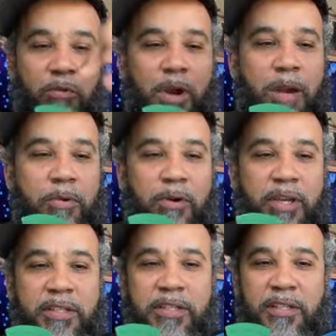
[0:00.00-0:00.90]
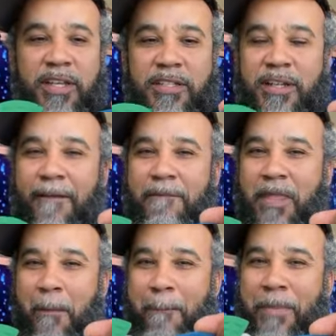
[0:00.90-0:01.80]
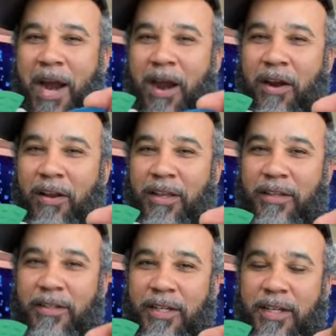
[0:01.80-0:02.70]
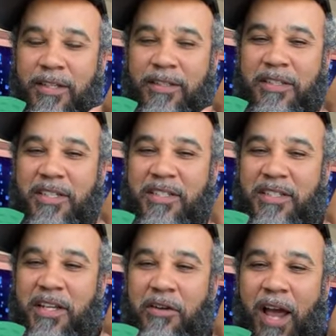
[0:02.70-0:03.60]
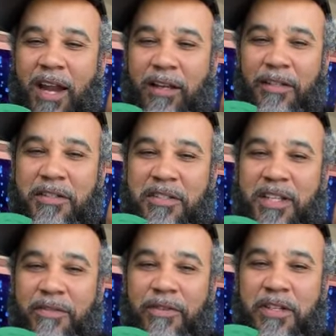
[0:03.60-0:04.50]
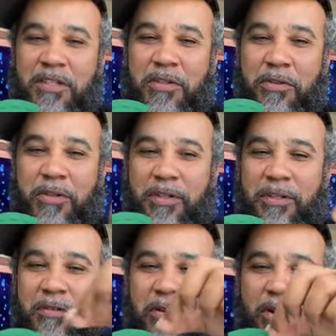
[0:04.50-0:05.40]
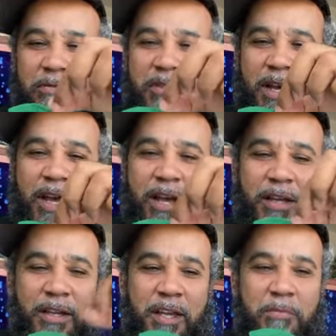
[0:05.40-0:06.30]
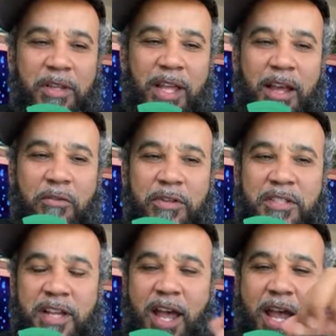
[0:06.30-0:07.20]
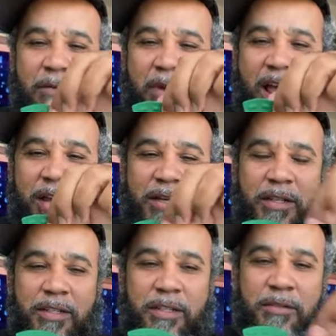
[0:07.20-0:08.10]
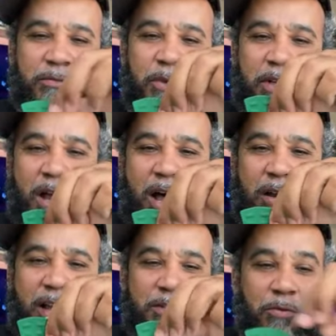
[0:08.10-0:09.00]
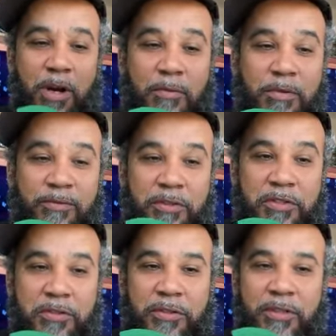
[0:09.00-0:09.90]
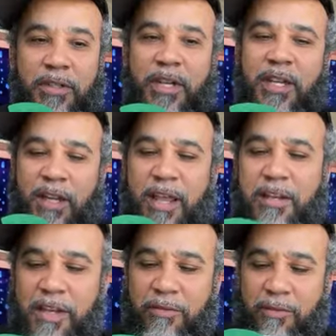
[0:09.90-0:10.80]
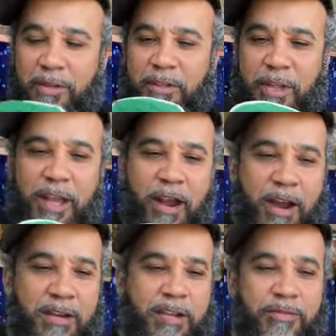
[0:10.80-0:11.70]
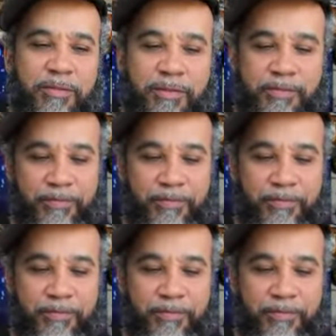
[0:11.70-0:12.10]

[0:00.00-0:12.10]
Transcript: rubbery to this barely, just still got a little stiffness to it. You know what I'm saying? But they on the same like, well, no, nah, that's rubber for sure. They different. They are different.